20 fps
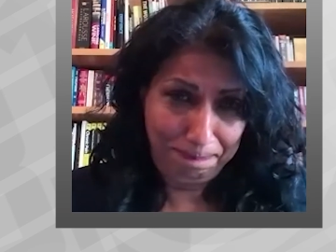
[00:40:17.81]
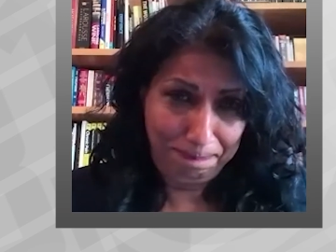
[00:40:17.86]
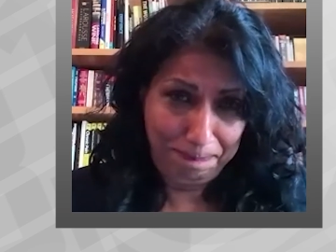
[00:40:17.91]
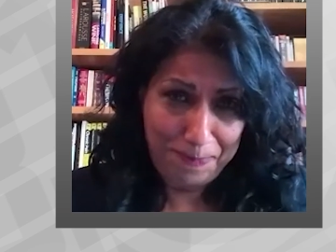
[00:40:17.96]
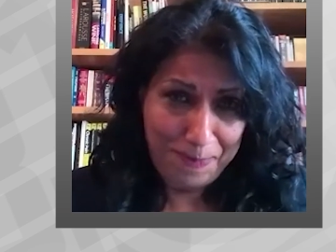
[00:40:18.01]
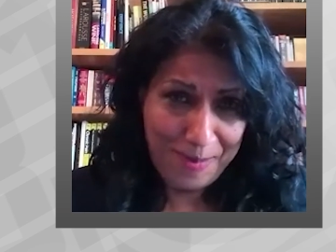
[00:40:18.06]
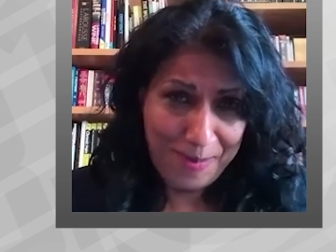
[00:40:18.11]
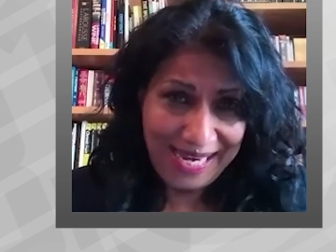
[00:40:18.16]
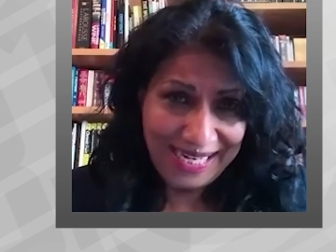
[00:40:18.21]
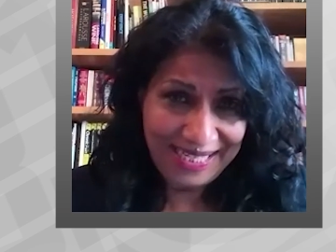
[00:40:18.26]

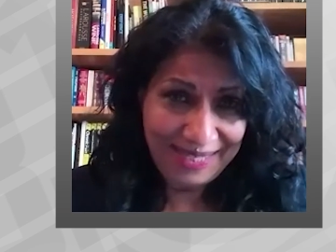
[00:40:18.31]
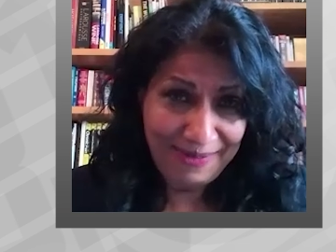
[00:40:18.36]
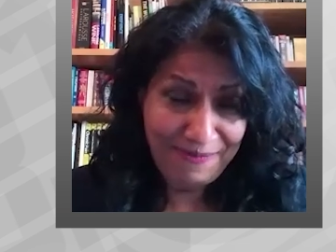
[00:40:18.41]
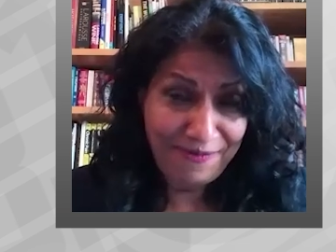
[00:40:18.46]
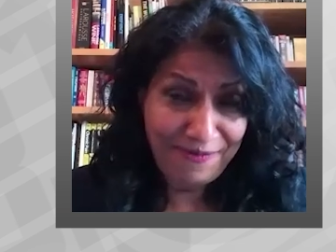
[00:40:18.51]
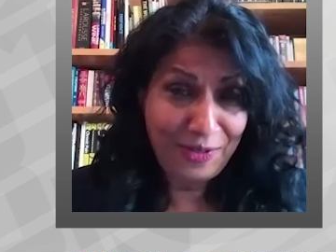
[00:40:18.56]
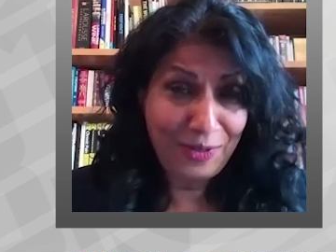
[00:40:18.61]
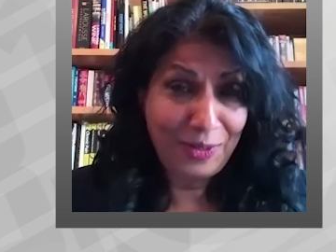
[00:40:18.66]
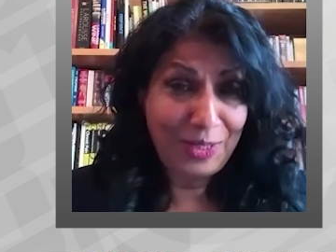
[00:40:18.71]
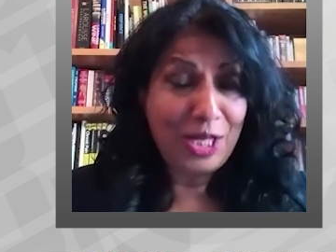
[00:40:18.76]
makes them
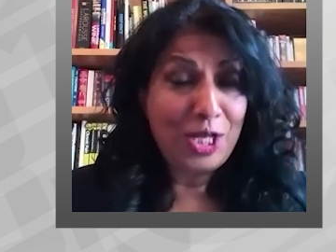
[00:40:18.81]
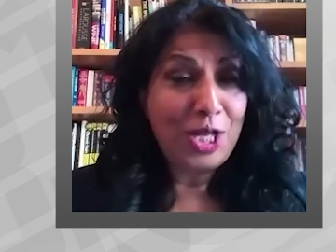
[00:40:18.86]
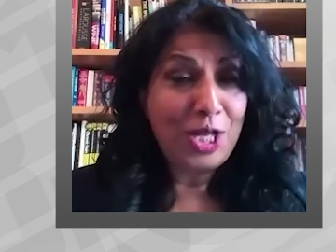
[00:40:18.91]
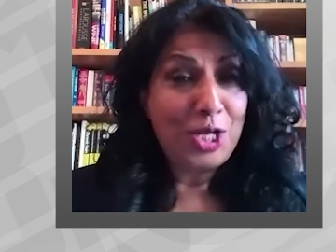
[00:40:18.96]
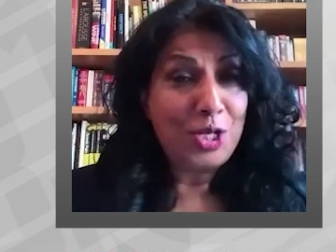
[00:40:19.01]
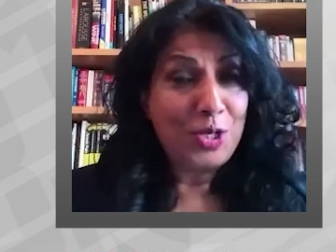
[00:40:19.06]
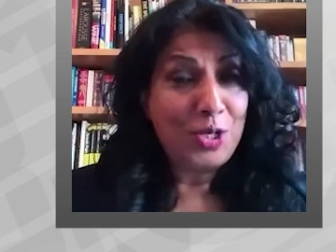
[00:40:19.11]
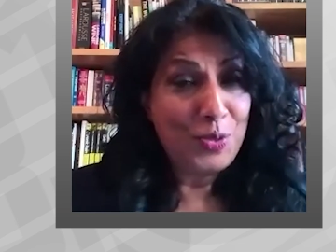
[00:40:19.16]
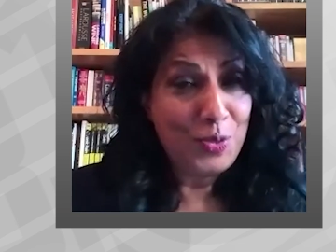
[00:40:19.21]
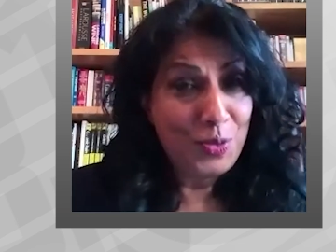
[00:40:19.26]
feel
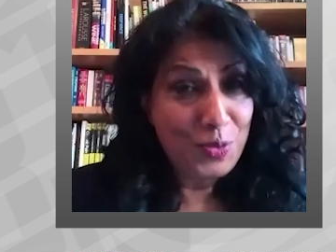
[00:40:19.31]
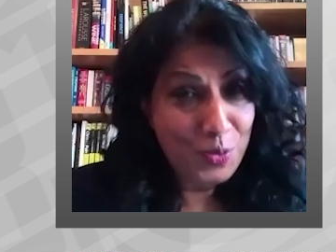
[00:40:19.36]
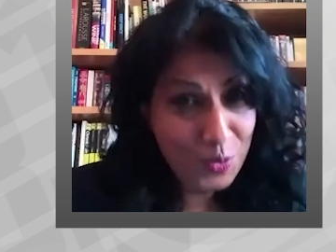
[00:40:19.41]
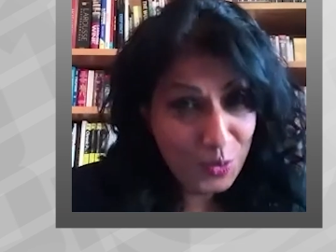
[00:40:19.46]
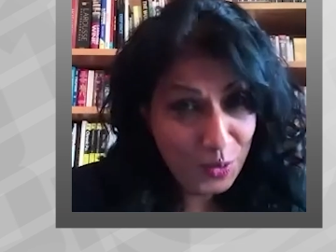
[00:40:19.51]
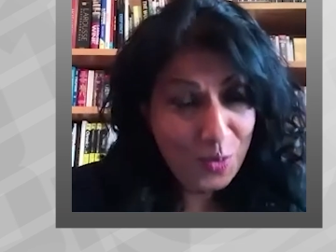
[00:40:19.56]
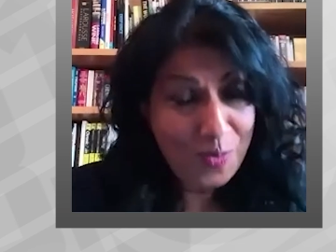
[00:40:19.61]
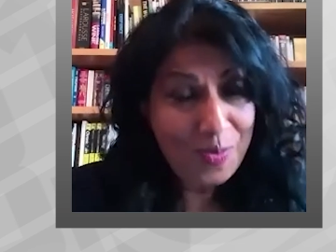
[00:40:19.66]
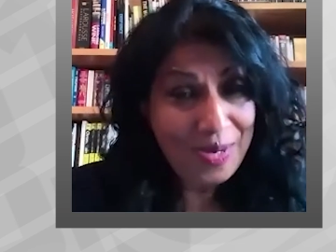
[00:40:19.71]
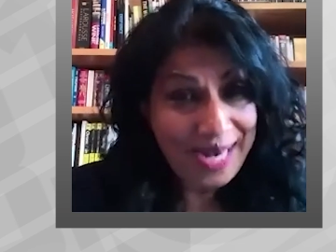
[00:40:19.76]

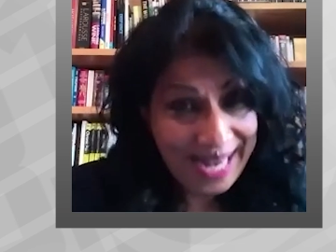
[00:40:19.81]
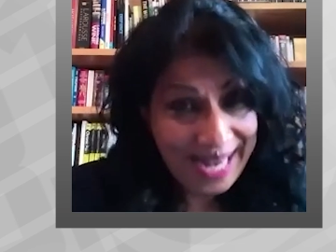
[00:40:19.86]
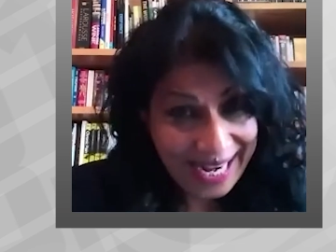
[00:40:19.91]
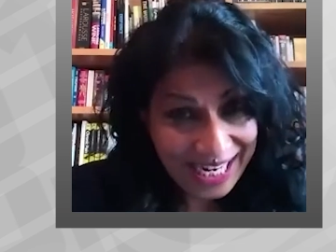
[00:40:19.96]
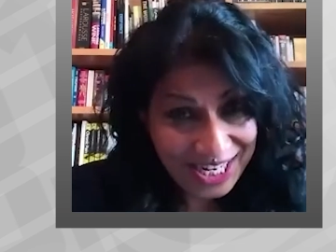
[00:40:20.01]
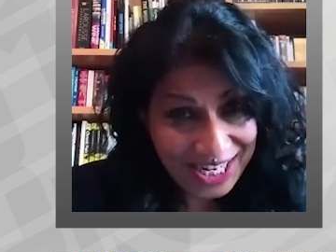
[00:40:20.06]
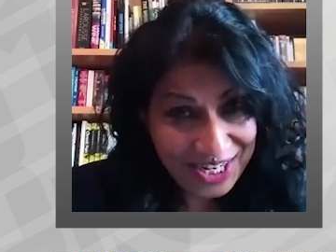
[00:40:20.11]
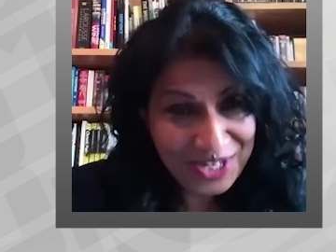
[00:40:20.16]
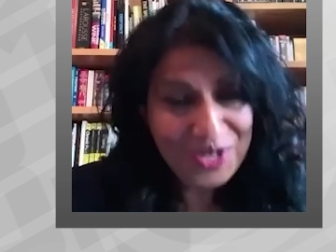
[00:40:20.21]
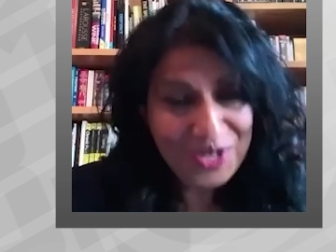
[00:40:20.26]

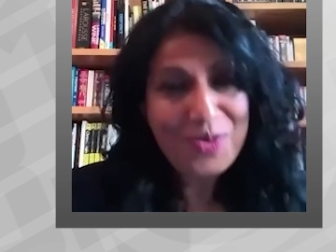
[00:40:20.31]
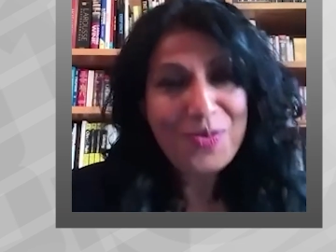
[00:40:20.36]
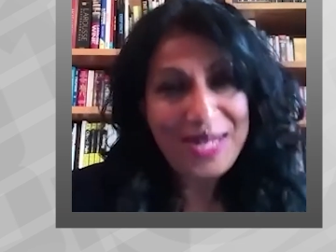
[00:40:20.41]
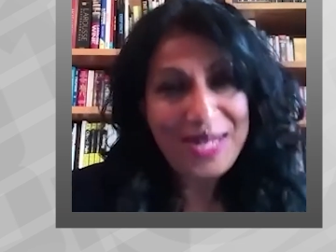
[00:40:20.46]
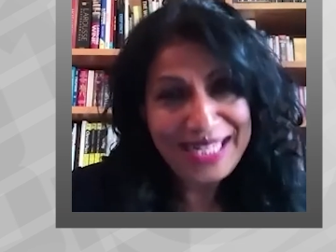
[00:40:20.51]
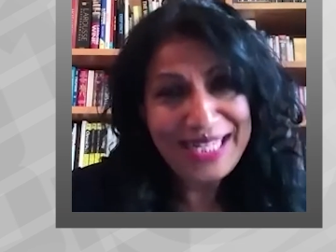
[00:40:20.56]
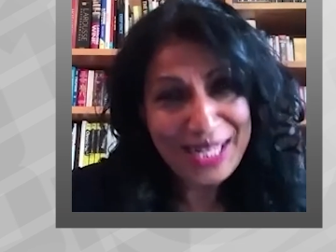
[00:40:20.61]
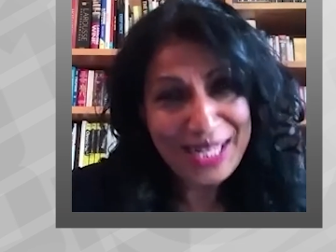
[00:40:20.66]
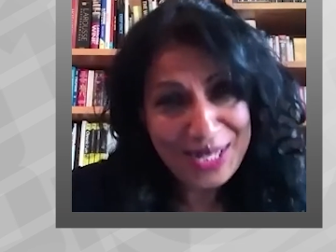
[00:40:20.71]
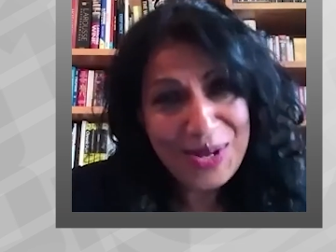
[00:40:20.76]
normalish
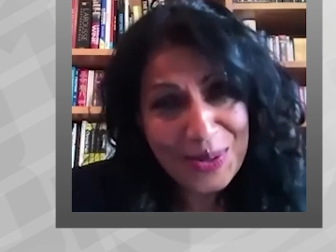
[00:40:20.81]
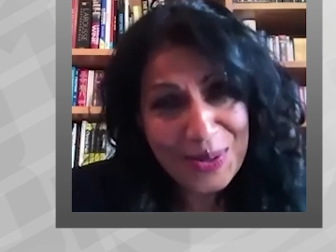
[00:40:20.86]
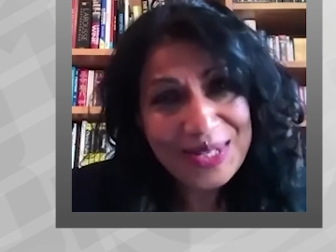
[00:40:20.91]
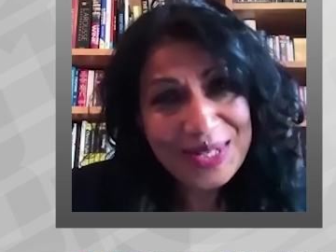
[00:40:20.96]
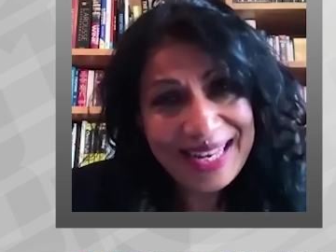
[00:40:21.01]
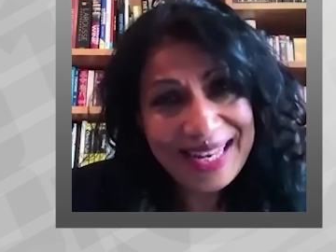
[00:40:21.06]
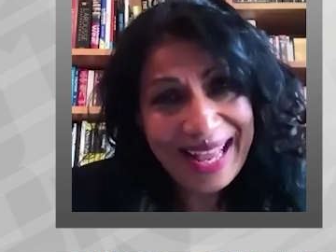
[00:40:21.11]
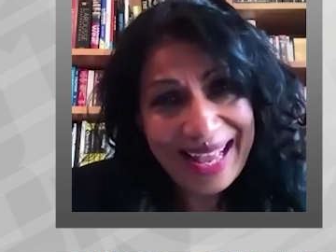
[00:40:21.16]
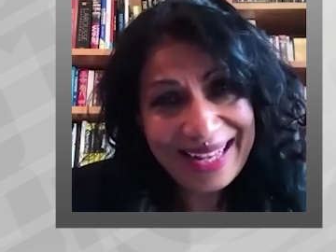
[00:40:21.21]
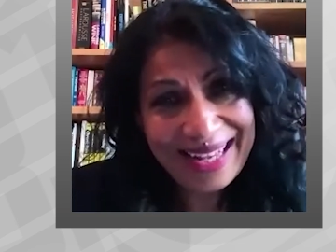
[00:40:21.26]
within the
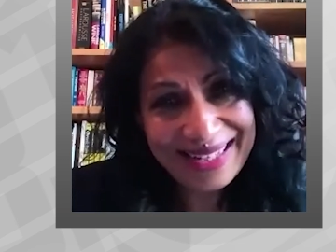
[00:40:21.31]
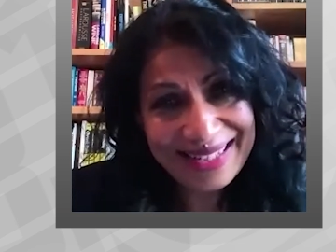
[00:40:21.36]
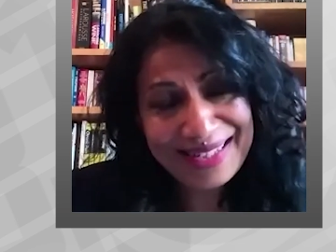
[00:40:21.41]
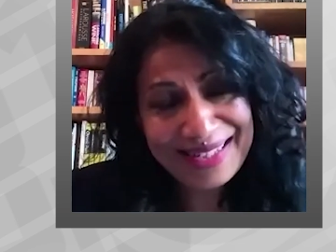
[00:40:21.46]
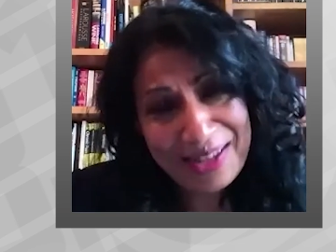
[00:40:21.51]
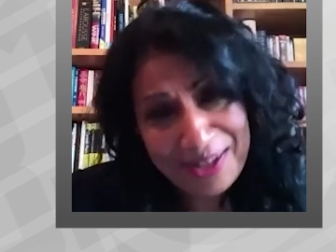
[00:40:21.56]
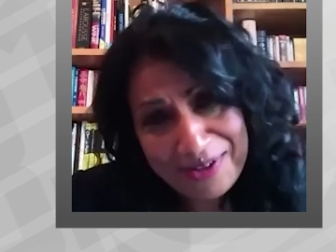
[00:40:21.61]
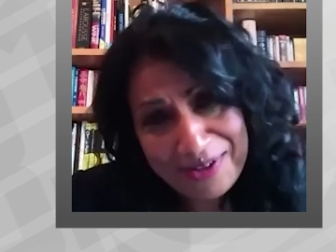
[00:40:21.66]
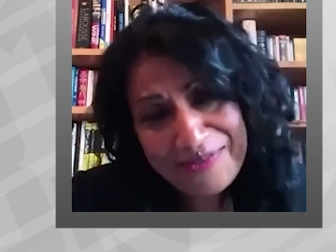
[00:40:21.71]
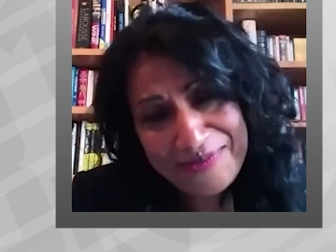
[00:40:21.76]
context
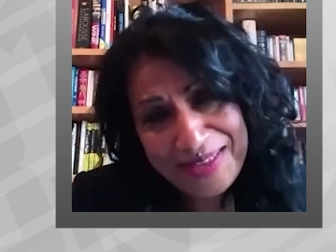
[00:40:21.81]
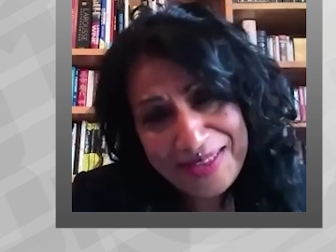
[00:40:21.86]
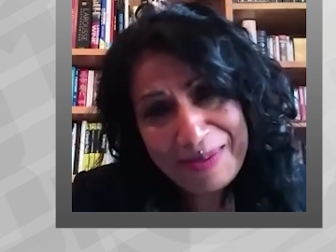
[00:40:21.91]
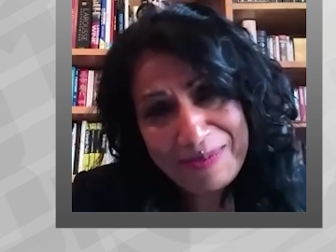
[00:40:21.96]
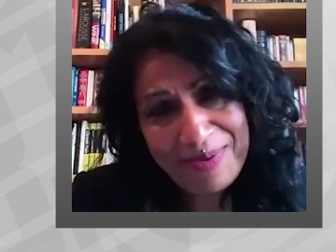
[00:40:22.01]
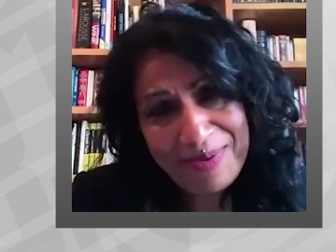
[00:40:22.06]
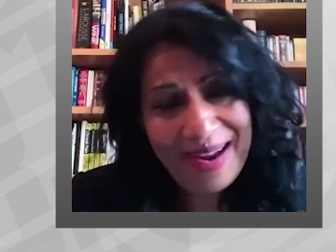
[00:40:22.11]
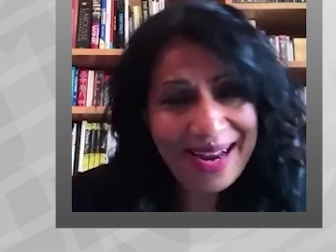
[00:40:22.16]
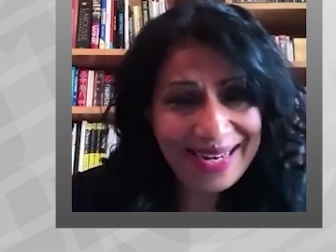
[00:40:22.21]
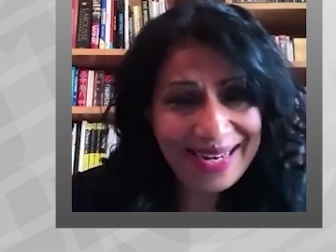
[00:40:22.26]
of their
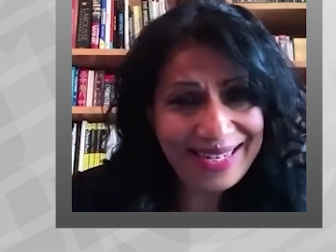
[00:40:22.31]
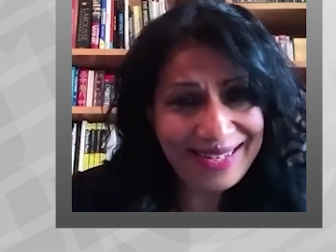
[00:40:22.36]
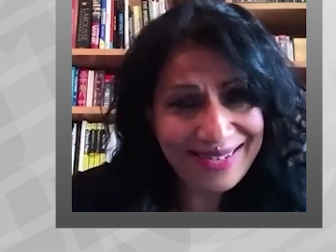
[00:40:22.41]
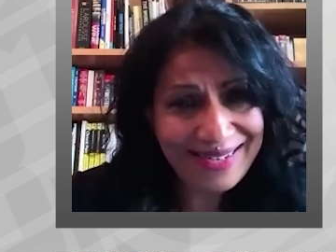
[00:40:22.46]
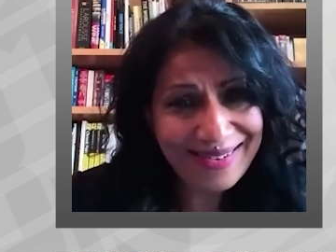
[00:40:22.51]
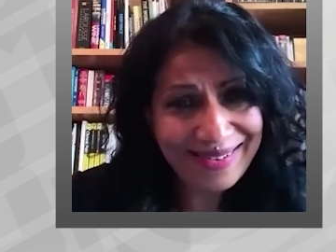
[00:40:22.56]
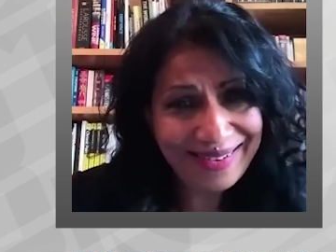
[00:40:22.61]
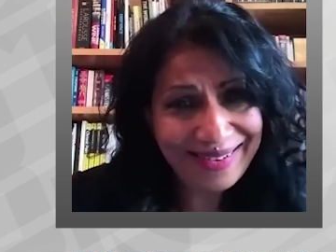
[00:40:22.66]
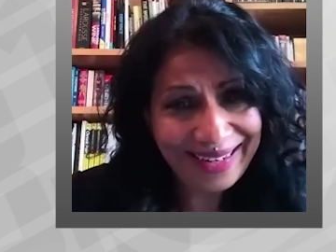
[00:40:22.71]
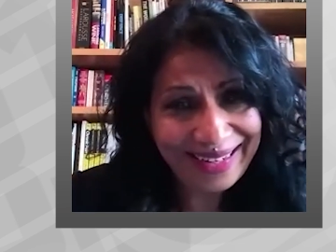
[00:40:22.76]
brain
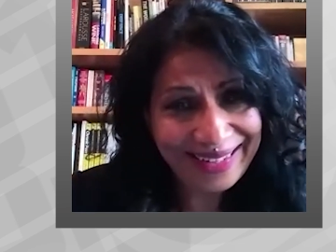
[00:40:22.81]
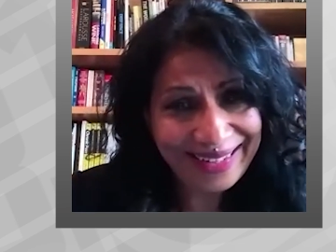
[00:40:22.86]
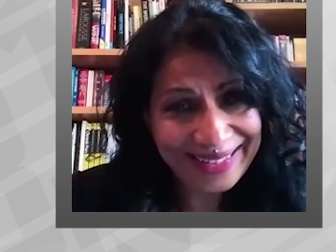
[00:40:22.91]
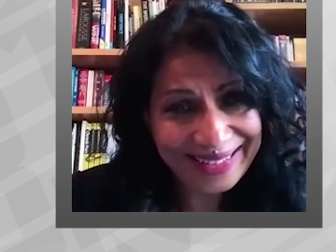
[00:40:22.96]
injury.